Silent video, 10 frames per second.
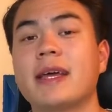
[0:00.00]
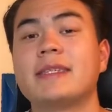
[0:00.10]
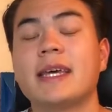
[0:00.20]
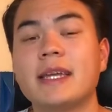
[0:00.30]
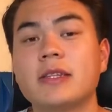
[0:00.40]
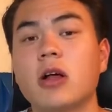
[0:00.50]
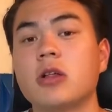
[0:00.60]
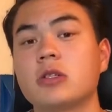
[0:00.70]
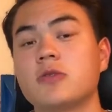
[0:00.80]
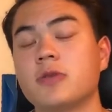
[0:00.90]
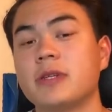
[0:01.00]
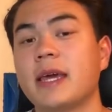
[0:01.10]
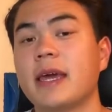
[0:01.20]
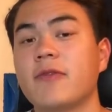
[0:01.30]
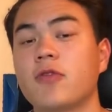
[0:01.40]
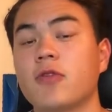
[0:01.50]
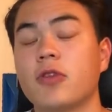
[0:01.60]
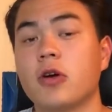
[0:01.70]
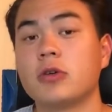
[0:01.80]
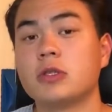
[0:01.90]
at $10 per day for
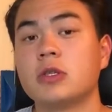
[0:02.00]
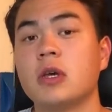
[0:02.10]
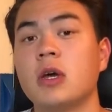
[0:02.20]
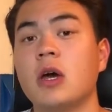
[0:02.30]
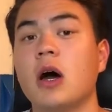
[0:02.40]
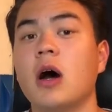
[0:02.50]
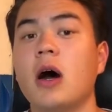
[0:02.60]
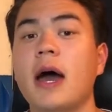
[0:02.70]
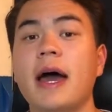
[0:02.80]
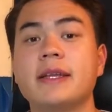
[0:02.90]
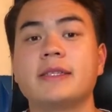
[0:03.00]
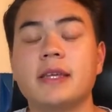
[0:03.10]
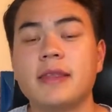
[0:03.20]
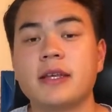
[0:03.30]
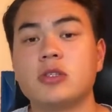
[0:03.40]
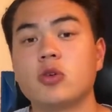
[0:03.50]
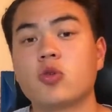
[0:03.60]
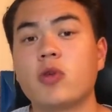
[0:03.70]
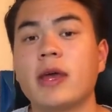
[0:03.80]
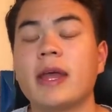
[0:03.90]
those ad set that you
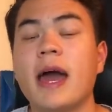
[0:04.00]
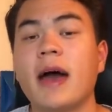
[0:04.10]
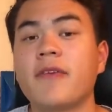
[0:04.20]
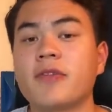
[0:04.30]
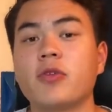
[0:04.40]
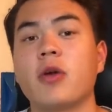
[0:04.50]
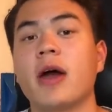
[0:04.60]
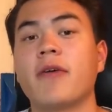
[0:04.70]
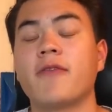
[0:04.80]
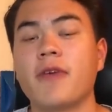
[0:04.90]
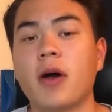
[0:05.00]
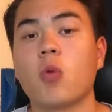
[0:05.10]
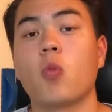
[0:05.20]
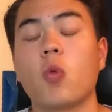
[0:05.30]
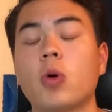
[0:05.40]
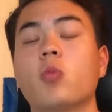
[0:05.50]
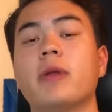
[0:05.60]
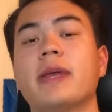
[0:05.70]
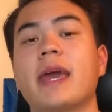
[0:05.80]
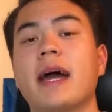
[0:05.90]
create after you have found one
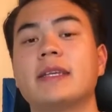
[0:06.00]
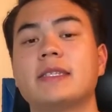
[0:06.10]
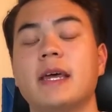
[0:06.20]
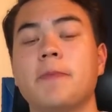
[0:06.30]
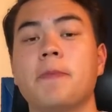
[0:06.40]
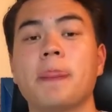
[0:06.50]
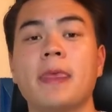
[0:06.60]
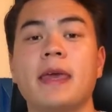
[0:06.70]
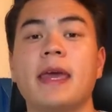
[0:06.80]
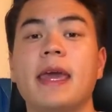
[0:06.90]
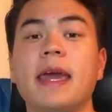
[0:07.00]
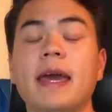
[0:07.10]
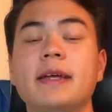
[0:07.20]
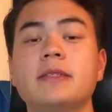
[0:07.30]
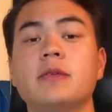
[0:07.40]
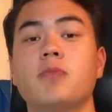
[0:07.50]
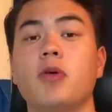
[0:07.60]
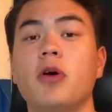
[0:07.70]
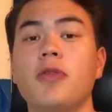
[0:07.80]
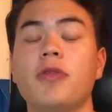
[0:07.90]
winning ad set, and
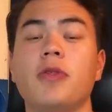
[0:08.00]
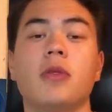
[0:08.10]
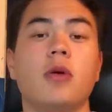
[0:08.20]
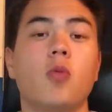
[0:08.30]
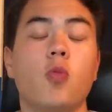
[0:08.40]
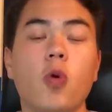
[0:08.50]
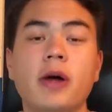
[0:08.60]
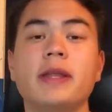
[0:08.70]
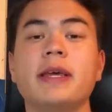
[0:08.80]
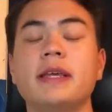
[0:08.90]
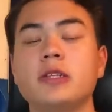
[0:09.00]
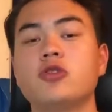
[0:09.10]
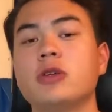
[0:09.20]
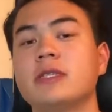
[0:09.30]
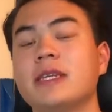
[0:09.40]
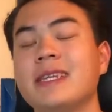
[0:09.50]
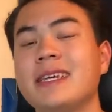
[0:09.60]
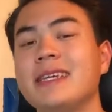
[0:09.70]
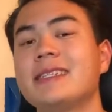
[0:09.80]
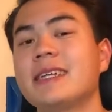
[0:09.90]
put 1 interest in
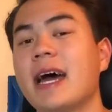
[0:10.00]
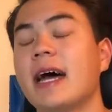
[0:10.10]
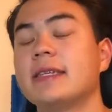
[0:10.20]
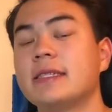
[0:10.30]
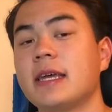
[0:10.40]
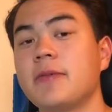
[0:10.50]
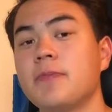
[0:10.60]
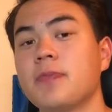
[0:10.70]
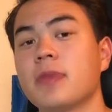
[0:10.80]
each ad set,